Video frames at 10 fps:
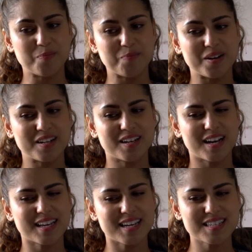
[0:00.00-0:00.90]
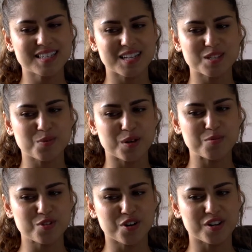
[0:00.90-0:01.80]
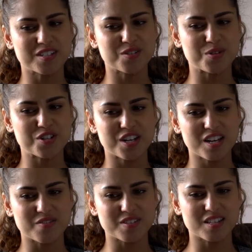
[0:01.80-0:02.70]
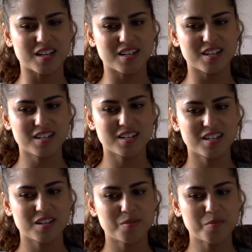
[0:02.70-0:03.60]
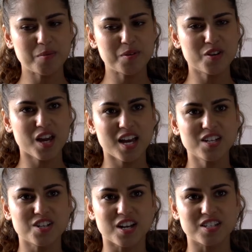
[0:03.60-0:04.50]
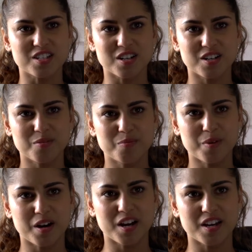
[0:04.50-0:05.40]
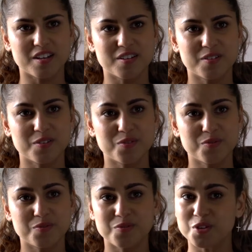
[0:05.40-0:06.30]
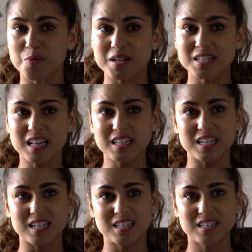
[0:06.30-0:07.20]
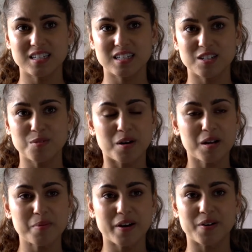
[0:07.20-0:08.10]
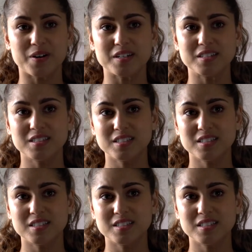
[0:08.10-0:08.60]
But I guess that's what I'm trying to achieve, is that maybe you can change it by your mentality and your mind power